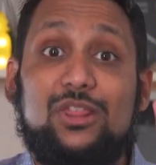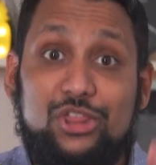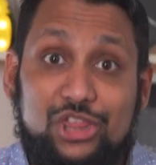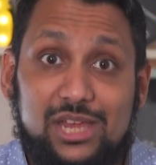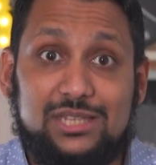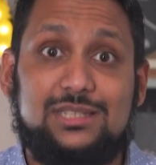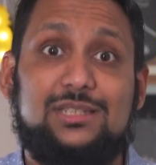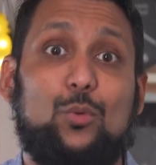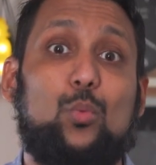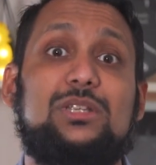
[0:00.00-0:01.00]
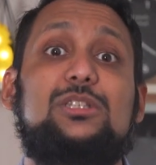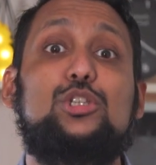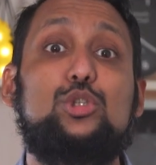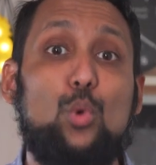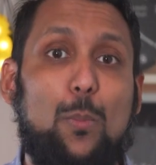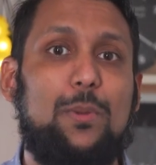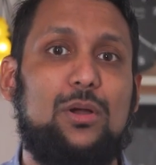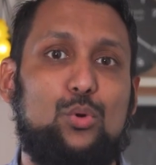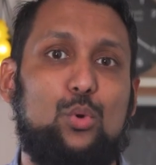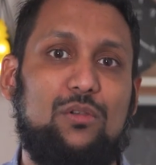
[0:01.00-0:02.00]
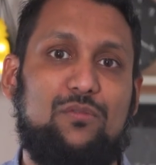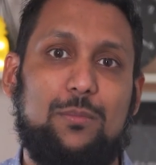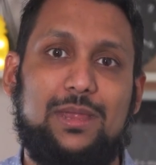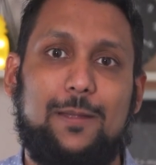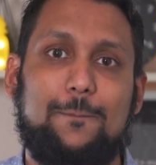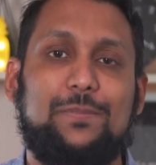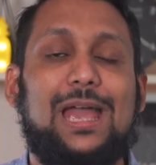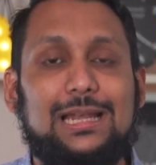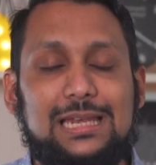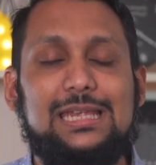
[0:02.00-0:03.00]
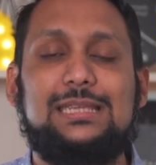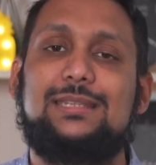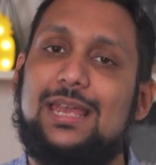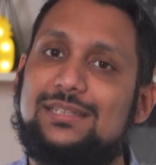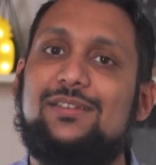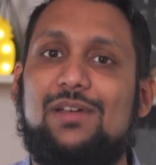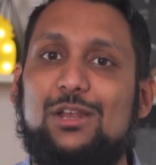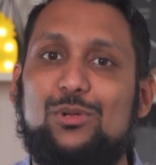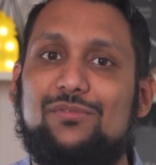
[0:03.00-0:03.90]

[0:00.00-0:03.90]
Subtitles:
This was super cool for me, at least as a value